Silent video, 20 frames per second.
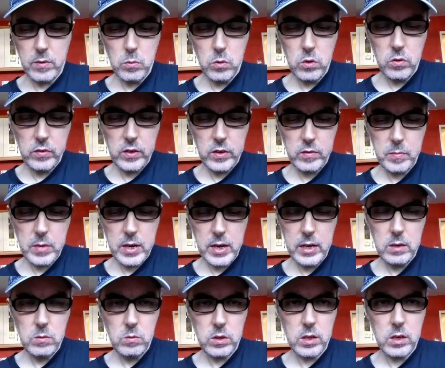movie of
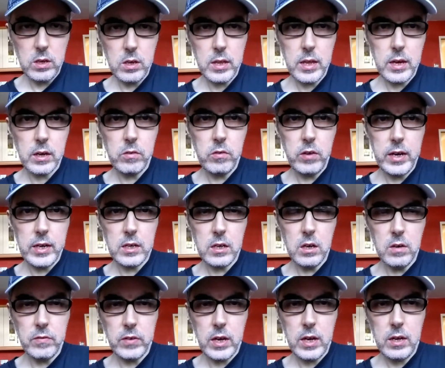mine with another great
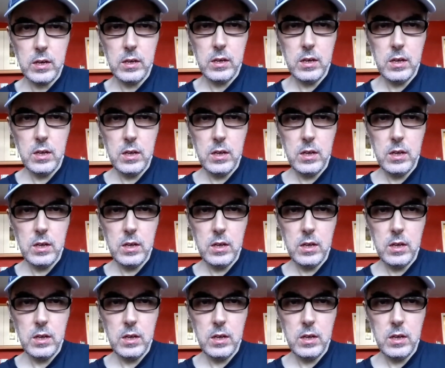cover,